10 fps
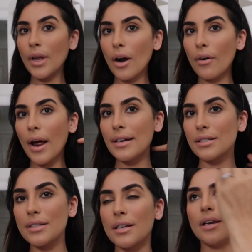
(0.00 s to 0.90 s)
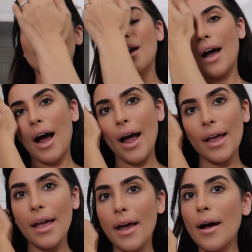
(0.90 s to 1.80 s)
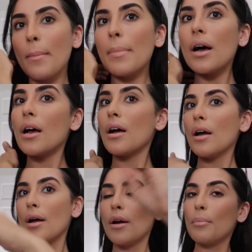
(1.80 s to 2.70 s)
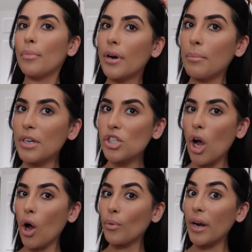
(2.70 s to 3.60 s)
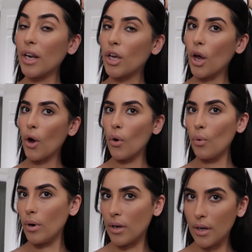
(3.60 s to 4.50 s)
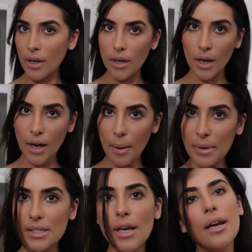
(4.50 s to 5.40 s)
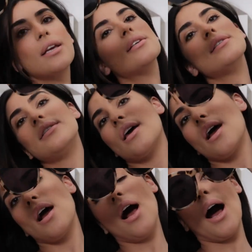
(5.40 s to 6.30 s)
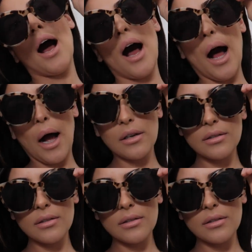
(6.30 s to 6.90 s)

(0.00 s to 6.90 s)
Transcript: All right, I am pretty much all ready to go. Got my sunnies, haha. -ha.